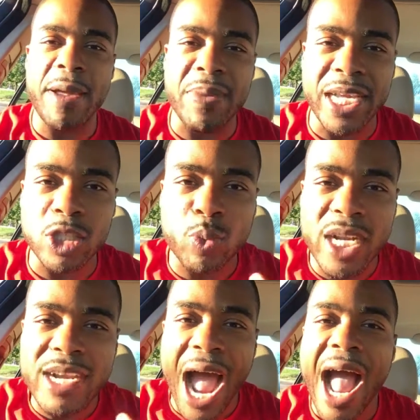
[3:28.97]
because we're
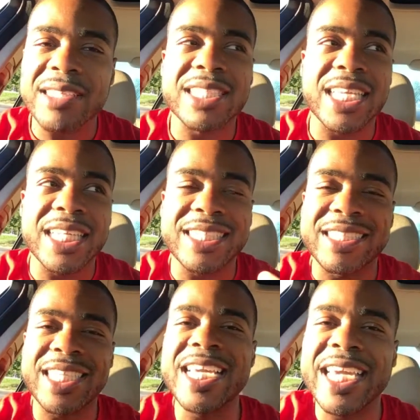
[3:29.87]
constantly
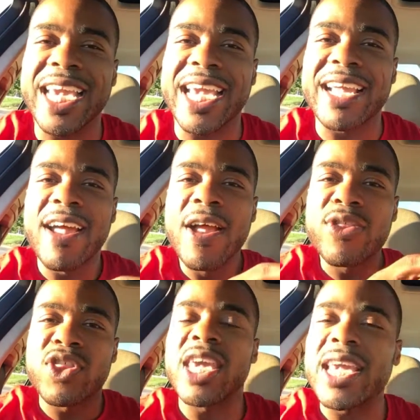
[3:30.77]
seeking
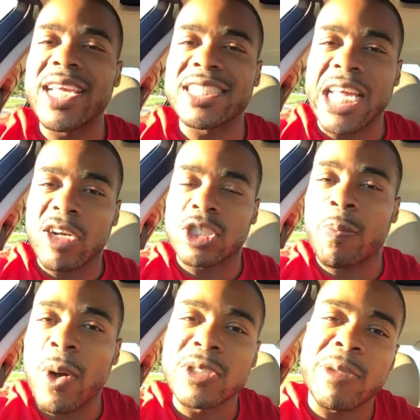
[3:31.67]
things that are
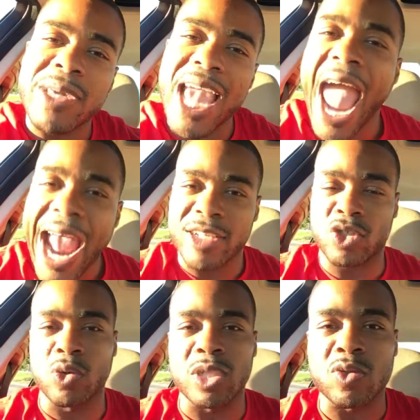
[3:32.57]
supposed to be added
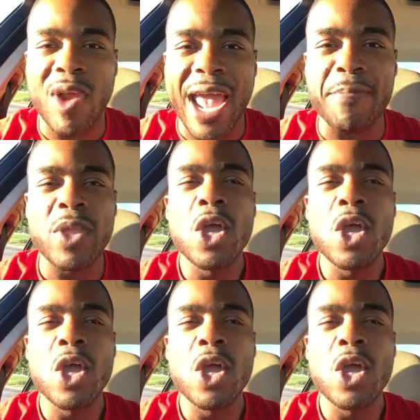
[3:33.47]
to us, right?